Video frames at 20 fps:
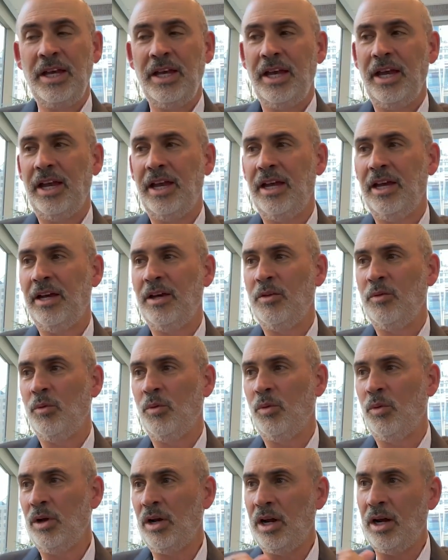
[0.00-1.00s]

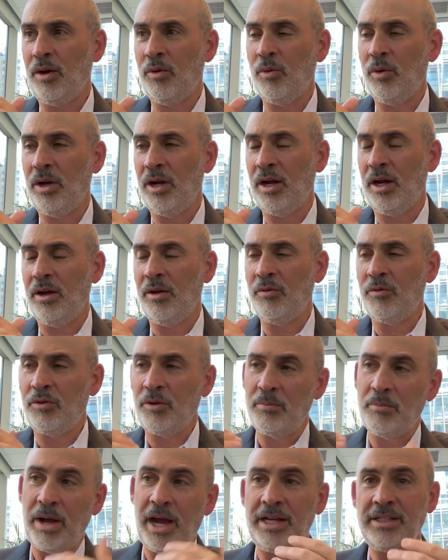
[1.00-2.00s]
from
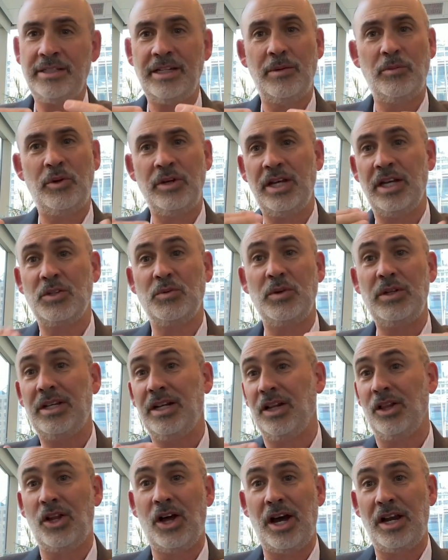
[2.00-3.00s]
my standpoint, yes, we did a
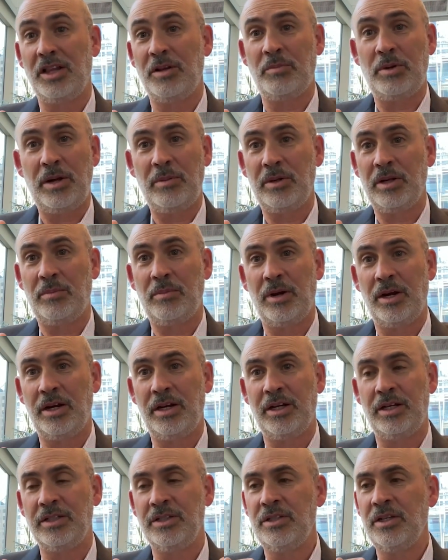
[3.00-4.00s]
lot in the public
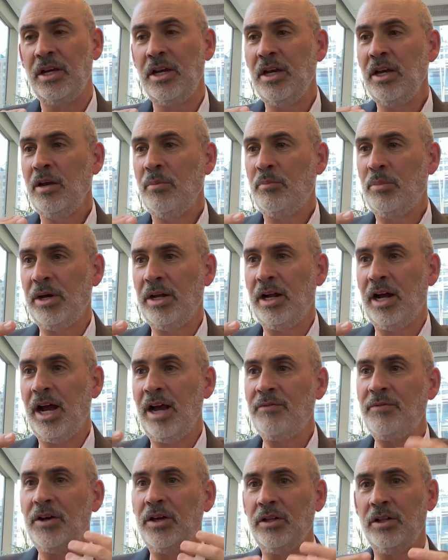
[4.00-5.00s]
markets, but I
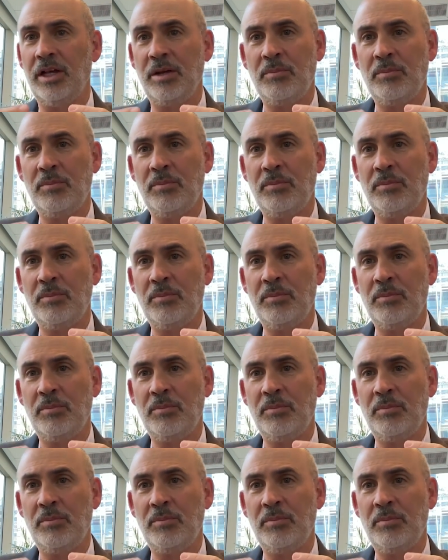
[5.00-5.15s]
felt like